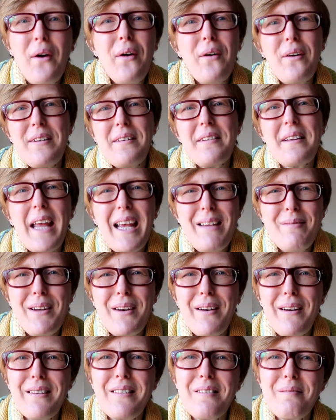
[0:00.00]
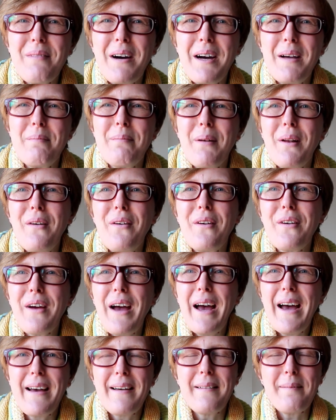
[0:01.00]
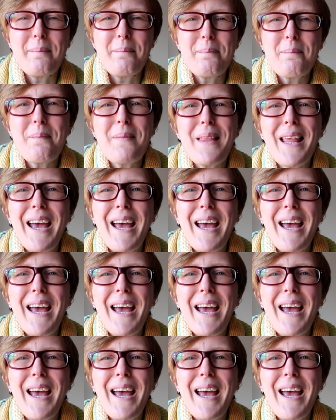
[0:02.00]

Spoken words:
or just keep an eye on my blog, and